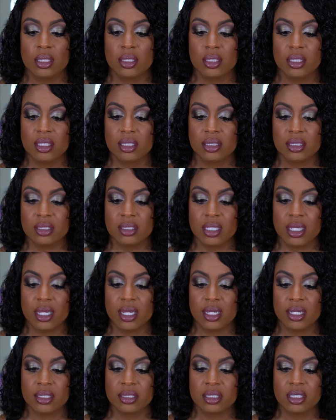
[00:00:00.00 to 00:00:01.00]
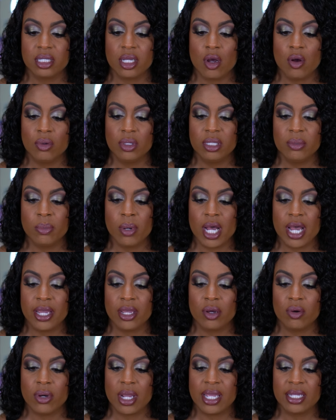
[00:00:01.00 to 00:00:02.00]
this says the only
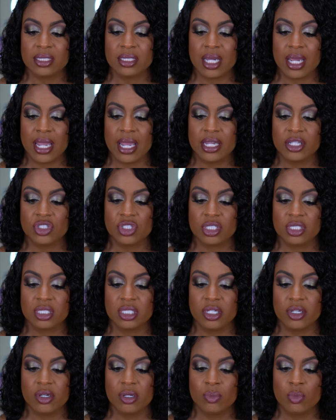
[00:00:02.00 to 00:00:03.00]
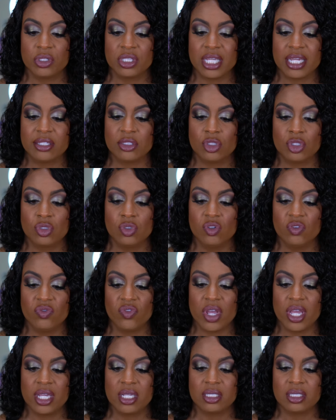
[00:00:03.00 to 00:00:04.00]
bio anti-aging serum with a
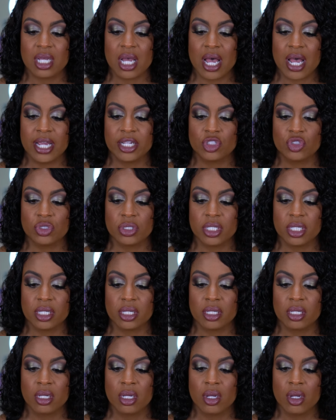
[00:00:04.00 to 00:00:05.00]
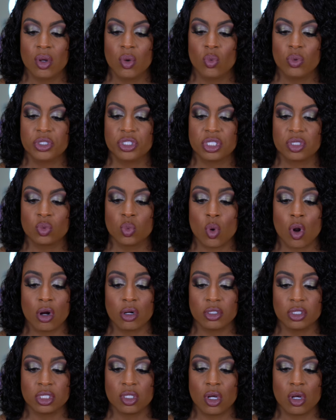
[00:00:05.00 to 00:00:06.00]
2-phase hydric, which is
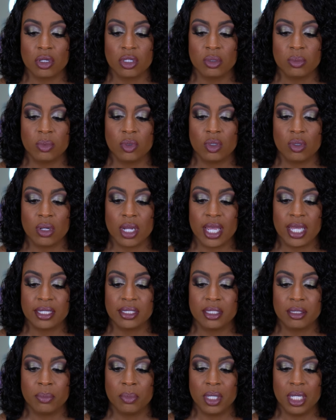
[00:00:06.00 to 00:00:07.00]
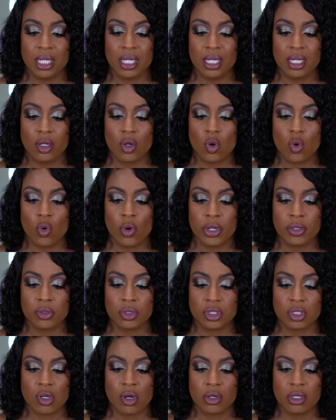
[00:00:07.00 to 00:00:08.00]
water-soluble, and lipidic
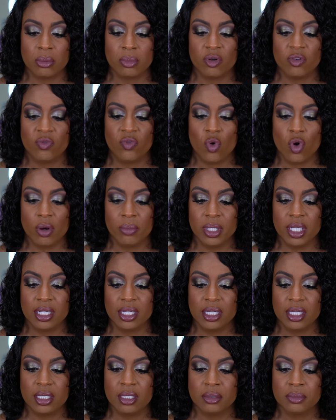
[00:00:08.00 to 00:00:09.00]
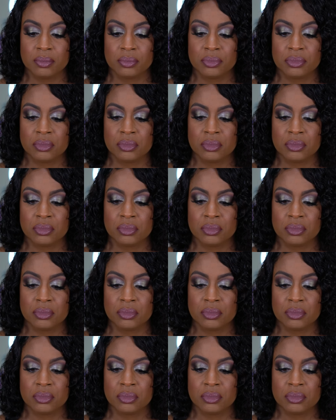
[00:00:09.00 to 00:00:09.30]
oil-soluble formula